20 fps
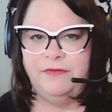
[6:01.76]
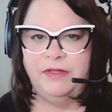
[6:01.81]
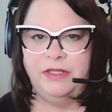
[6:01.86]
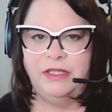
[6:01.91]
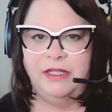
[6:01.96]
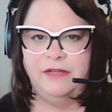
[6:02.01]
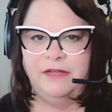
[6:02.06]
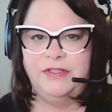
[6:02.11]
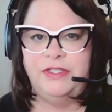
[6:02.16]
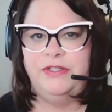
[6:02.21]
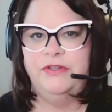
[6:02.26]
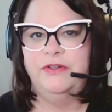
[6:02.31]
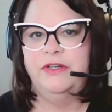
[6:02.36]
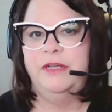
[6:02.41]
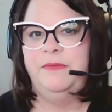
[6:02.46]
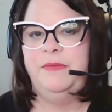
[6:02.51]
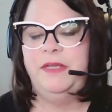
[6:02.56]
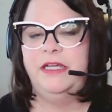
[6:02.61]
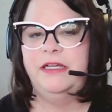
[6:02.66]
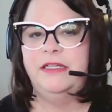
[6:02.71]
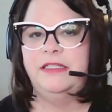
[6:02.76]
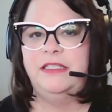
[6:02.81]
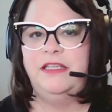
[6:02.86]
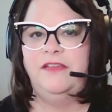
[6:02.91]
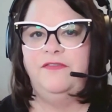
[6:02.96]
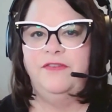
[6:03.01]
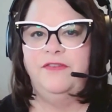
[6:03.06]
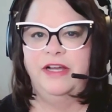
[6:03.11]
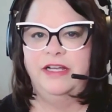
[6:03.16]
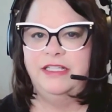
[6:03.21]
a love story because he
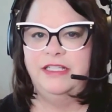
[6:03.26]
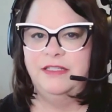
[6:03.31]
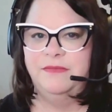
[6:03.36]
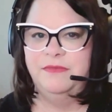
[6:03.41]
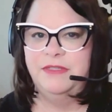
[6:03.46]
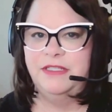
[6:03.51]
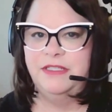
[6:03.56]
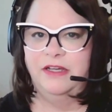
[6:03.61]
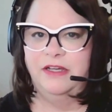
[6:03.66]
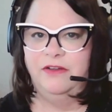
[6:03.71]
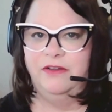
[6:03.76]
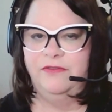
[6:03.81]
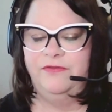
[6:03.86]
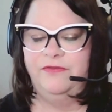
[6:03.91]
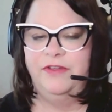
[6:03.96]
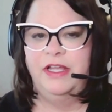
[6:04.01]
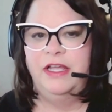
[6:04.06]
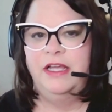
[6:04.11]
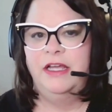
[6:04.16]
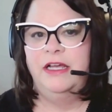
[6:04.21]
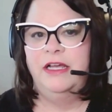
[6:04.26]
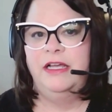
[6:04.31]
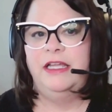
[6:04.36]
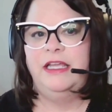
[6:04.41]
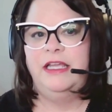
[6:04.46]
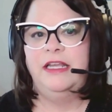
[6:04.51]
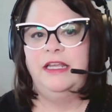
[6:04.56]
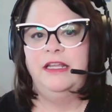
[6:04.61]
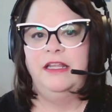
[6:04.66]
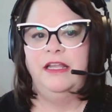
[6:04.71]
finds himself
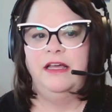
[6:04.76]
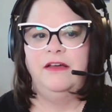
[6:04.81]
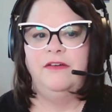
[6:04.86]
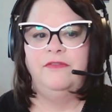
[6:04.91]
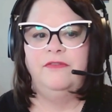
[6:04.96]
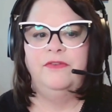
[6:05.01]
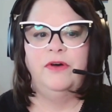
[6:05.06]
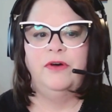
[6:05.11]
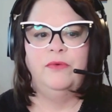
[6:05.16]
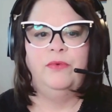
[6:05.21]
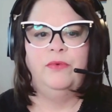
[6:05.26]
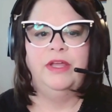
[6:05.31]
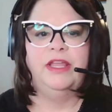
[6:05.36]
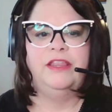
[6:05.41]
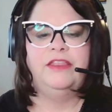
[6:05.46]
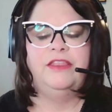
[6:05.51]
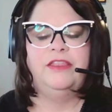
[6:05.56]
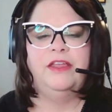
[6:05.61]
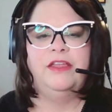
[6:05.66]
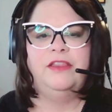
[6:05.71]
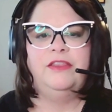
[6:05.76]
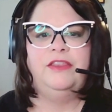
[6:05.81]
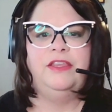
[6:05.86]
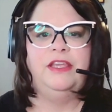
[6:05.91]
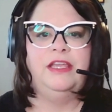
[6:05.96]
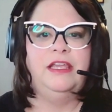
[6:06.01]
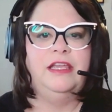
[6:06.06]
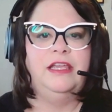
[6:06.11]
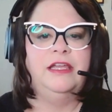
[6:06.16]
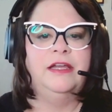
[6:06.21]
in love with
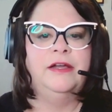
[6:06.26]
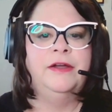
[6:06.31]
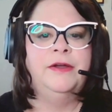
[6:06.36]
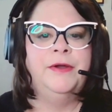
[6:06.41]
the